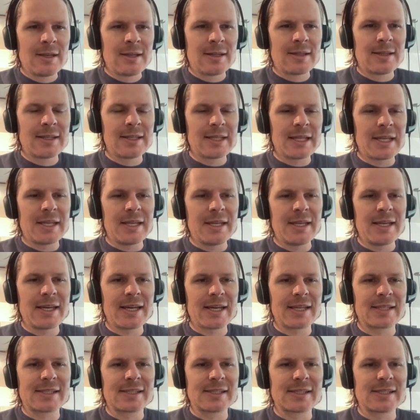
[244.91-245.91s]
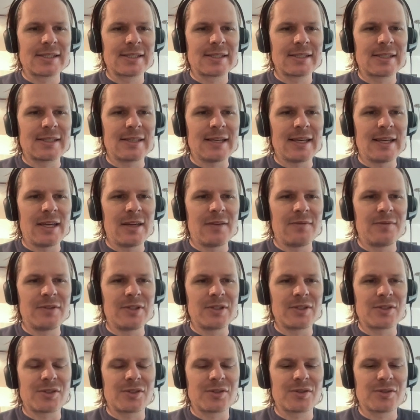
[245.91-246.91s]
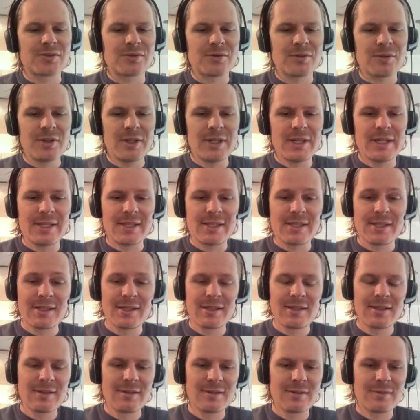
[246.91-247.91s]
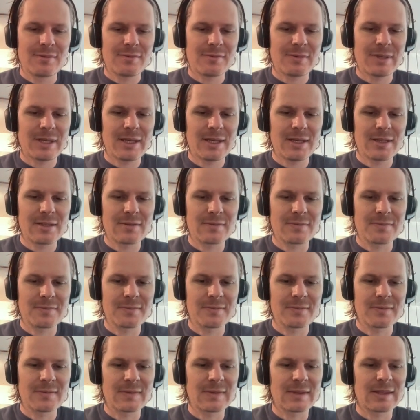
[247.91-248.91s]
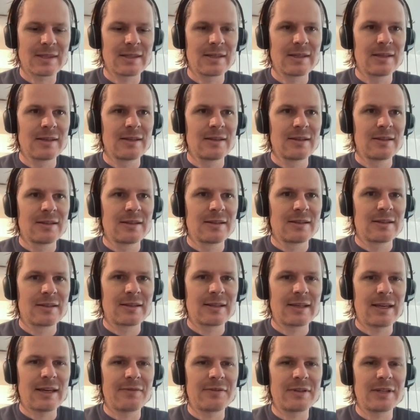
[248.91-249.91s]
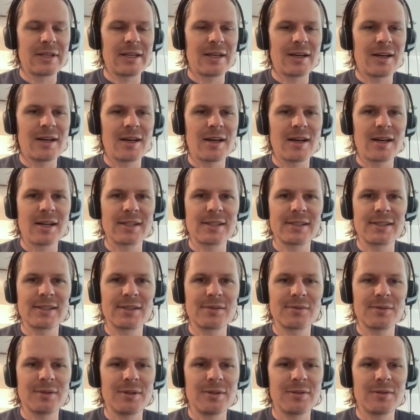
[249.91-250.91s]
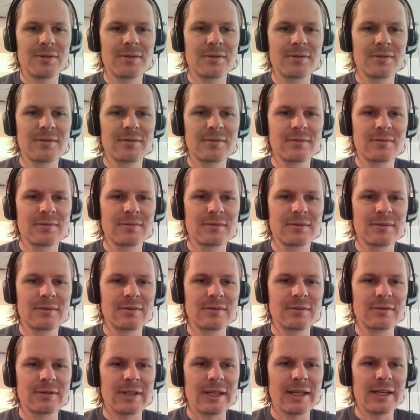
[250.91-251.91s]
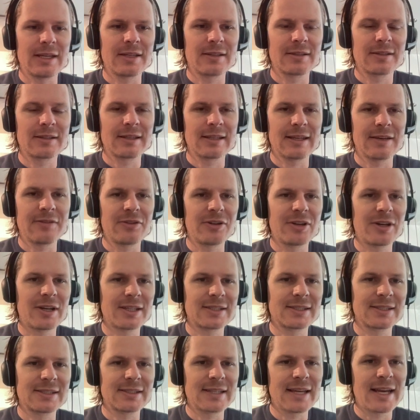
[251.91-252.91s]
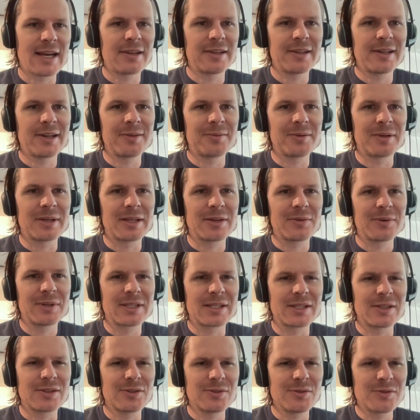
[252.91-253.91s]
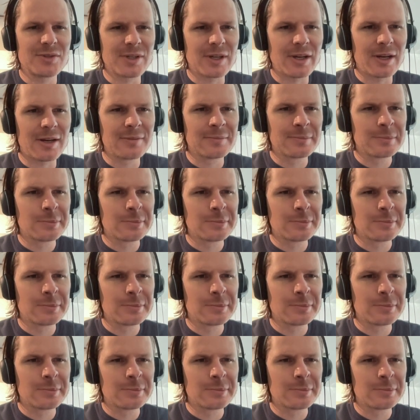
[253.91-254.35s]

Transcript: Then the Knicks gave Detroit, man, Kevin Knox. Whoa, okay, Kevin Knox is down there, but he went to Utah.